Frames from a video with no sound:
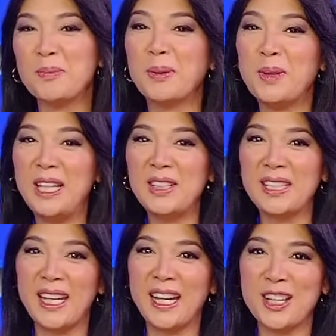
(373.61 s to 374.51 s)
But we need to
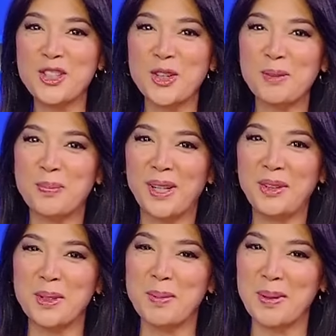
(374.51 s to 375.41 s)
take a short
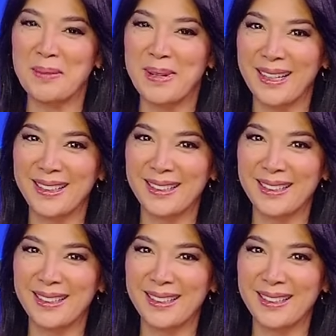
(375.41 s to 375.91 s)
break. We'll be right back.